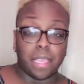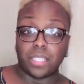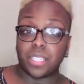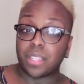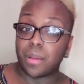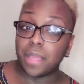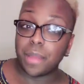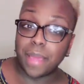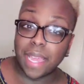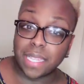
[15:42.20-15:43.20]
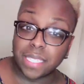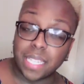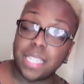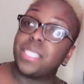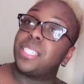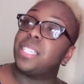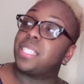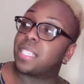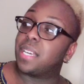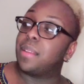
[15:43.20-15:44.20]
it's just gonna be a mess. It's
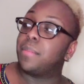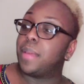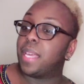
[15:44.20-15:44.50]
just gonna